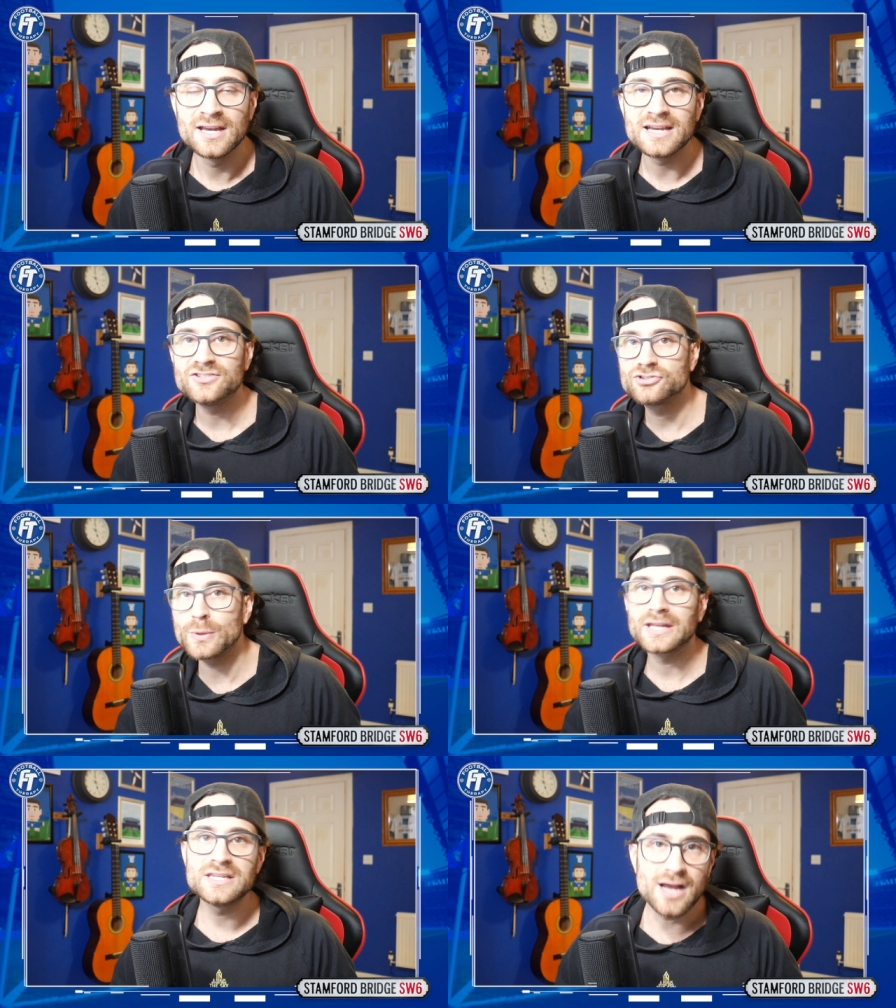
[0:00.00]
He's
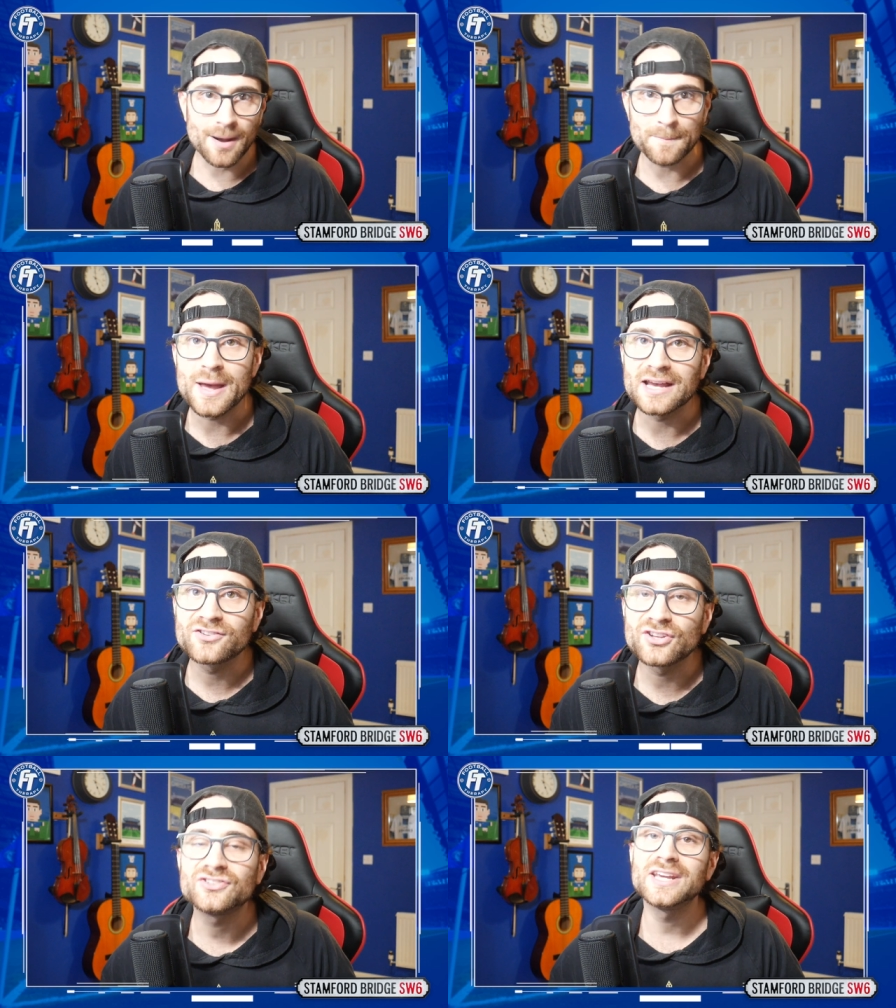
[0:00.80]
doing nutmegs
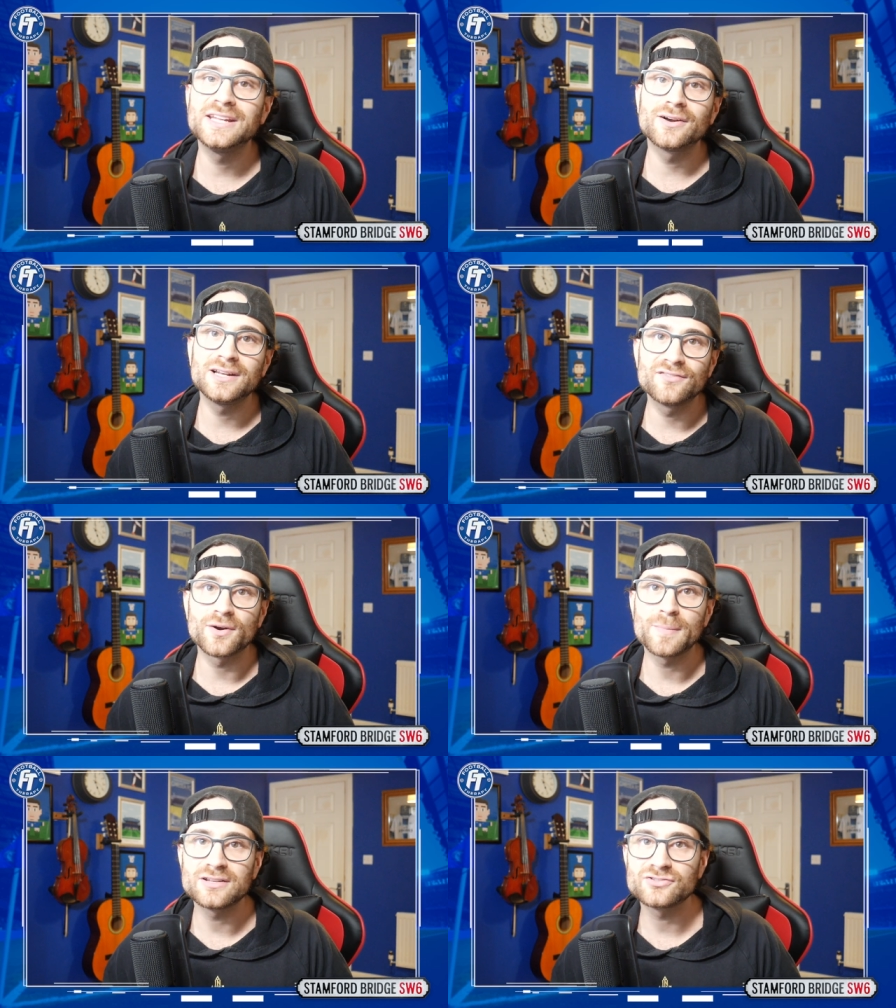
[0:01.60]
to Tino
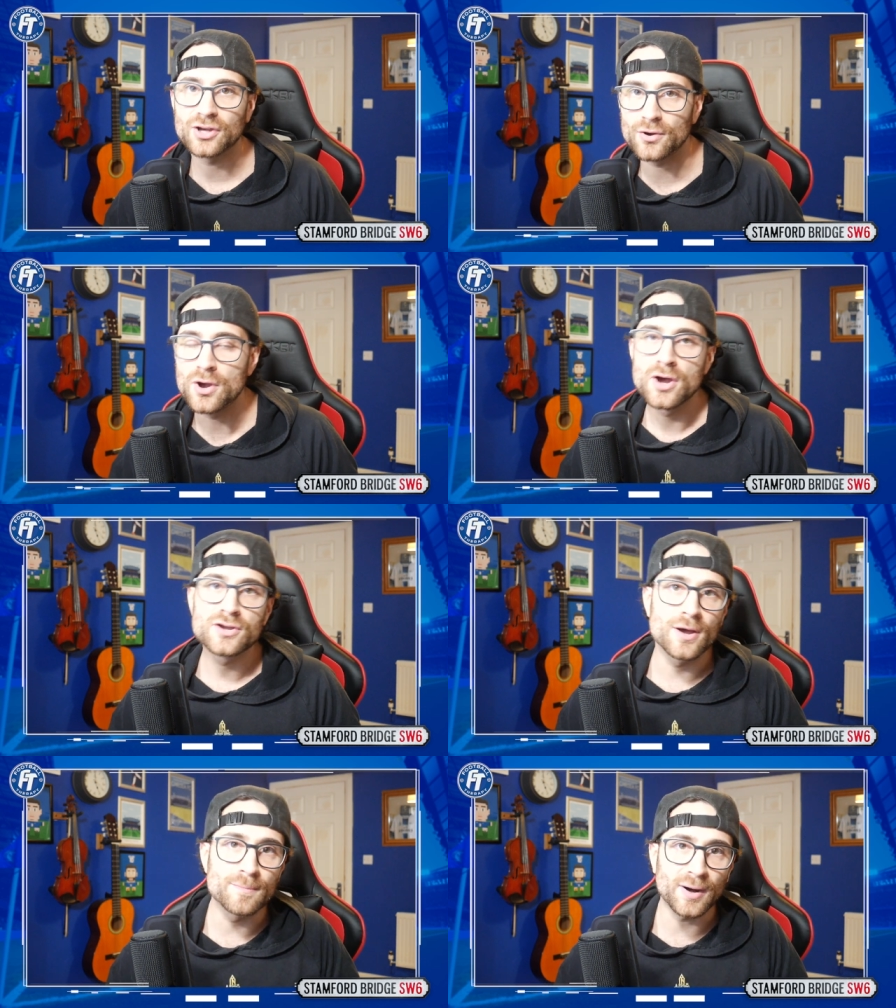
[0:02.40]
Livramento,
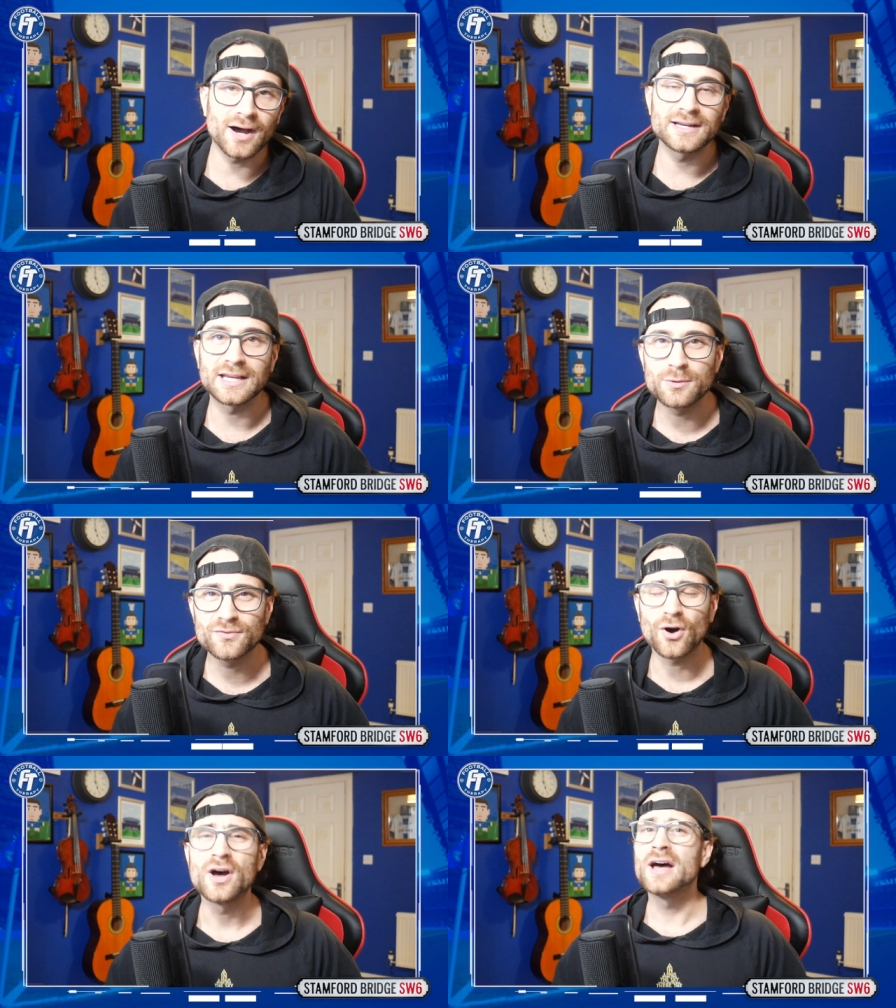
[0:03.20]
combining. We've
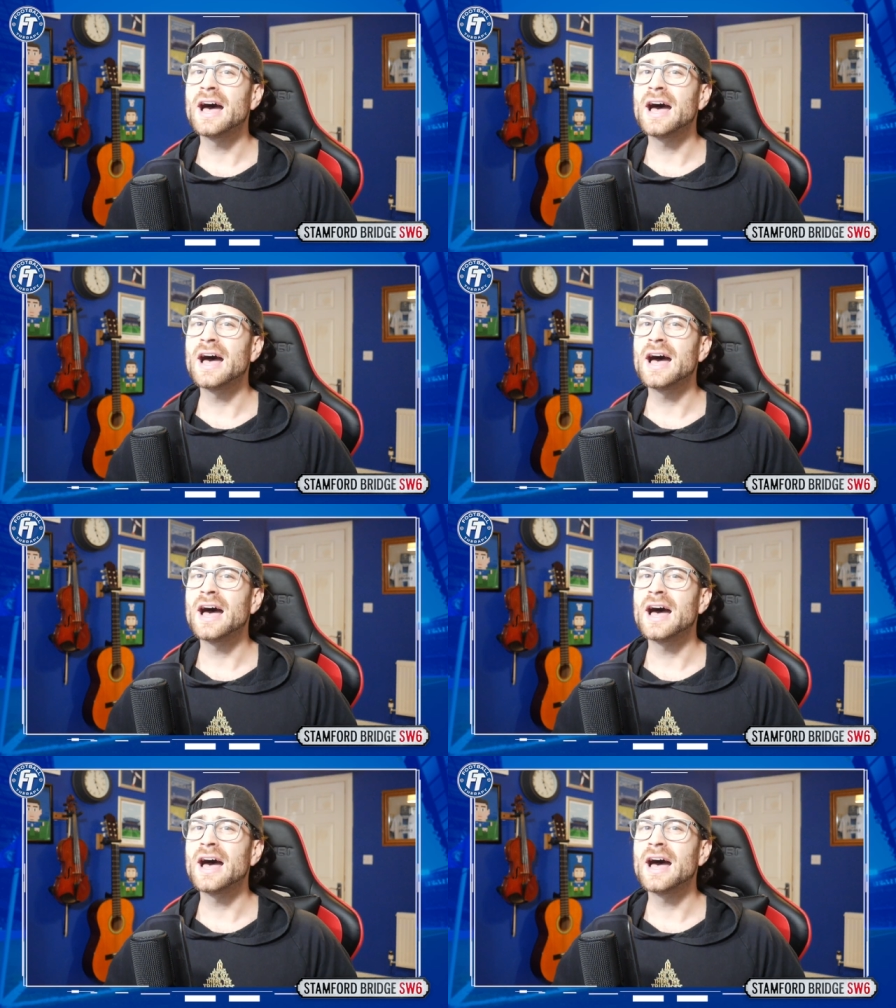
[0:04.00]
got